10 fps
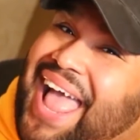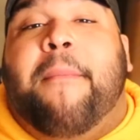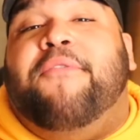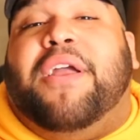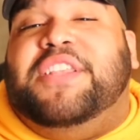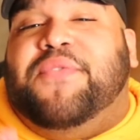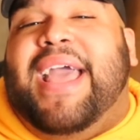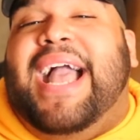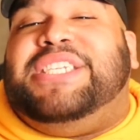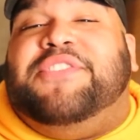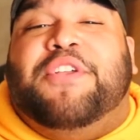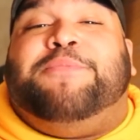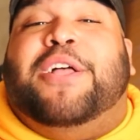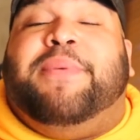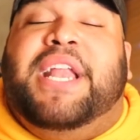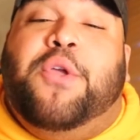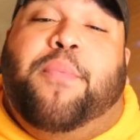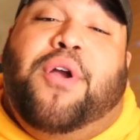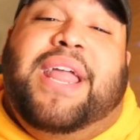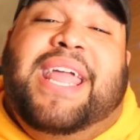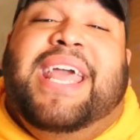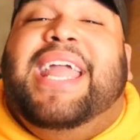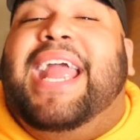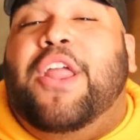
But before we get into reactions, this video is sponsored by EduBirdie.